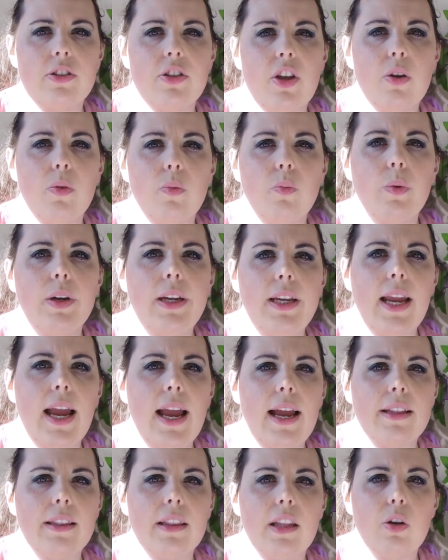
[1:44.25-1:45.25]
So we
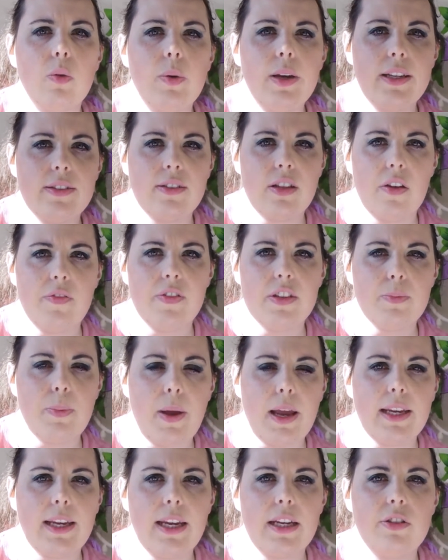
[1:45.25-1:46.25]
had the quick service
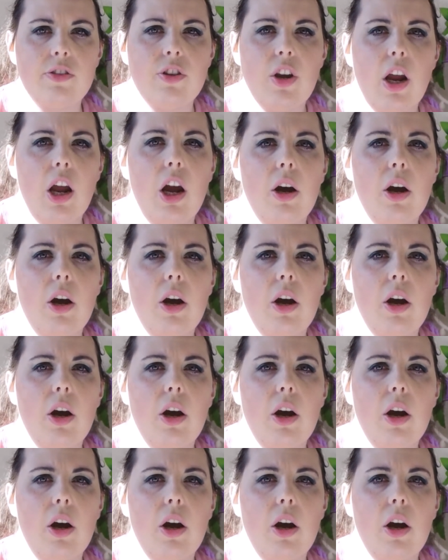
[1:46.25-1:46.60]
package